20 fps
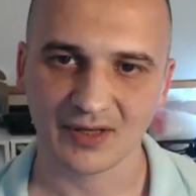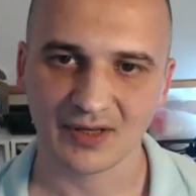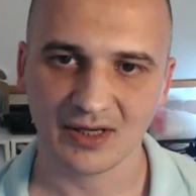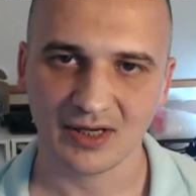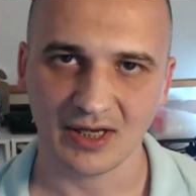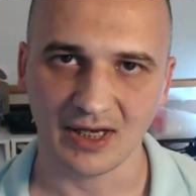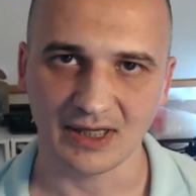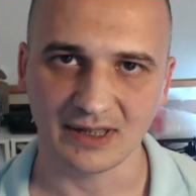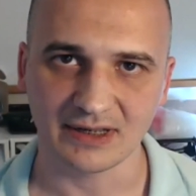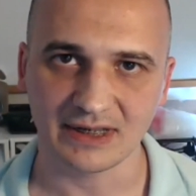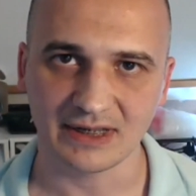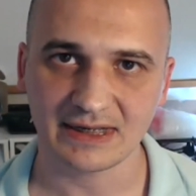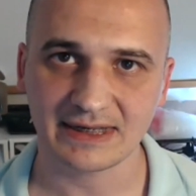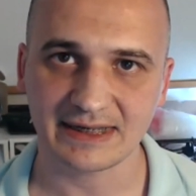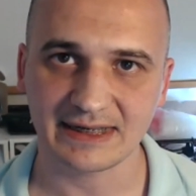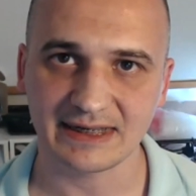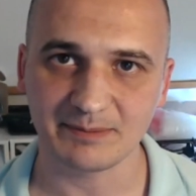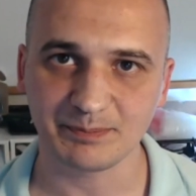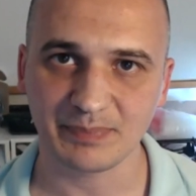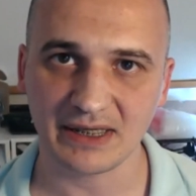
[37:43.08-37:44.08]
And it
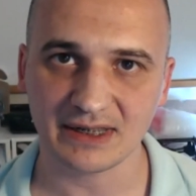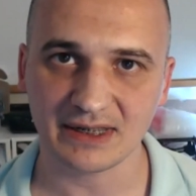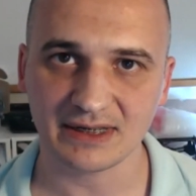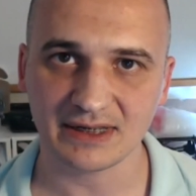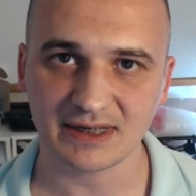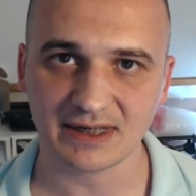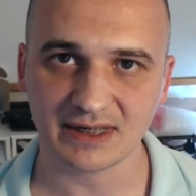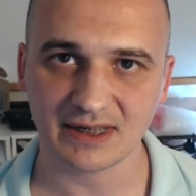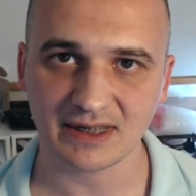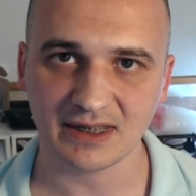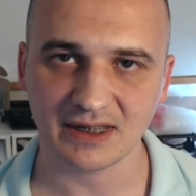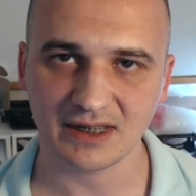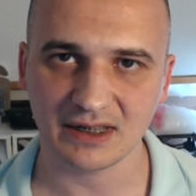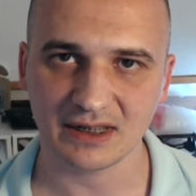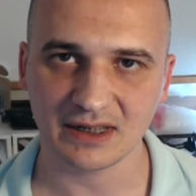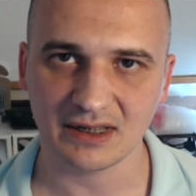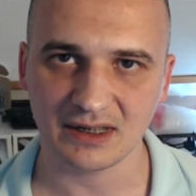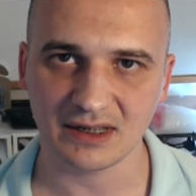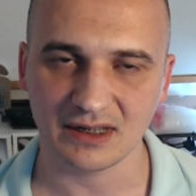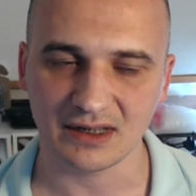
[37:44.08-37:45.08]
depends
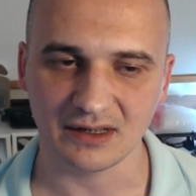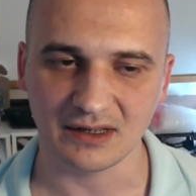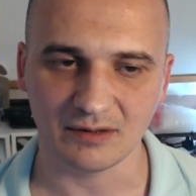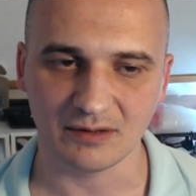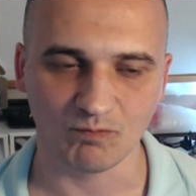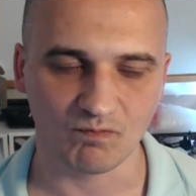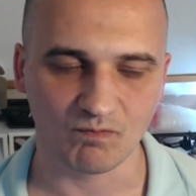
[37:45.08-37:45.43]
a